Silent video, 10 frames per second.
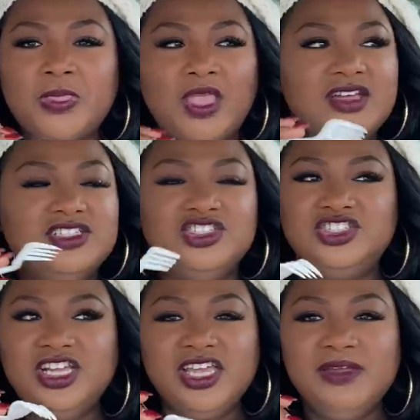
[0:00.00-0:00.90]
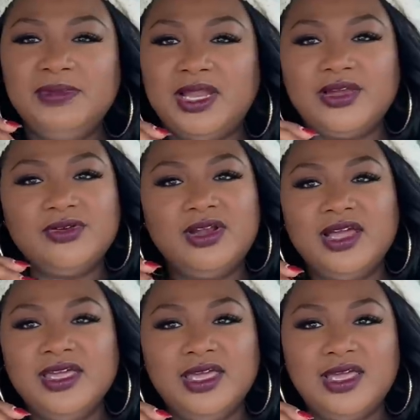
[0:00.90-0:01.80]
Is it chicken? Be like, girl, I
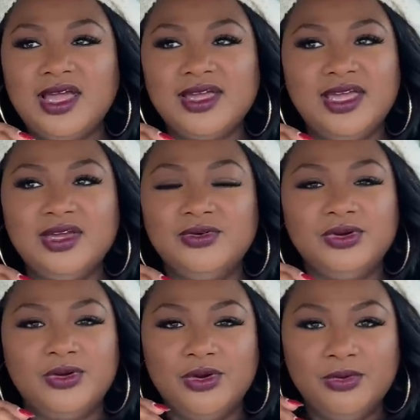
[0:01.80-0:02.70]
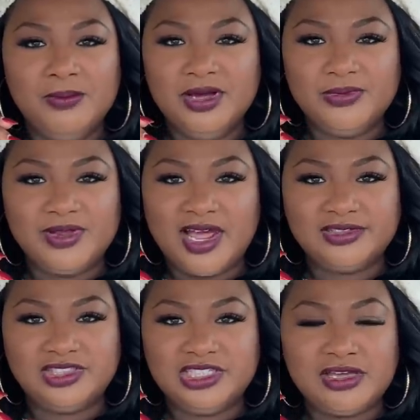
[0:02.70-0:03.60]
can't, I can't go no whole month without
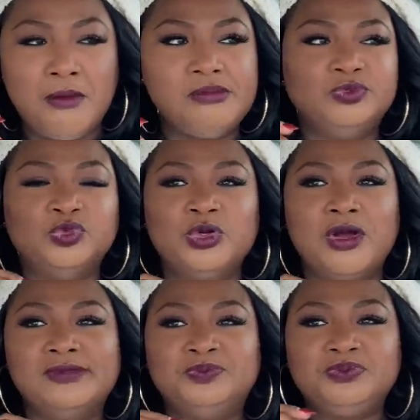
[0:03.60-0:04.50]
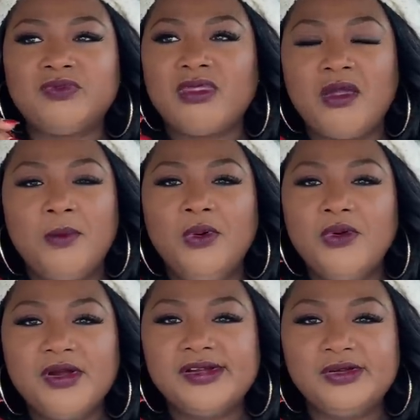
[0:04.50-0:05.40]
chicken or
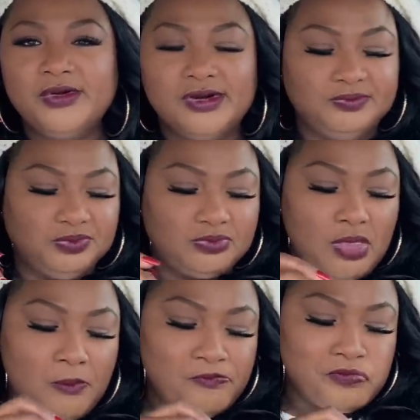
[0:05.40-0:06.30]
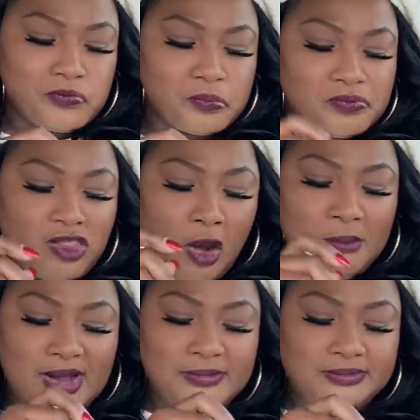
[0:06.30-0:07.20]
pork or
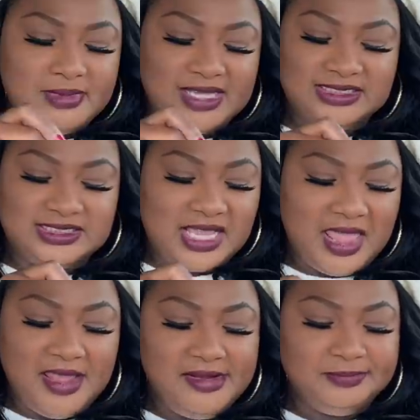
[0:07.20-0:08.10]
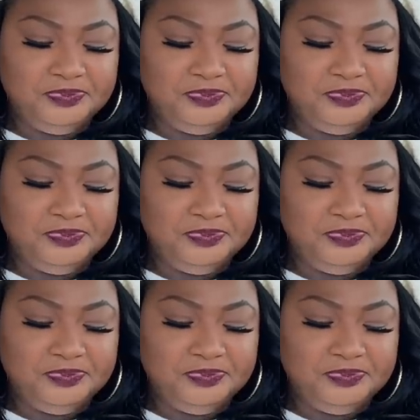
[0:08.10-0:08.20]
my my steak.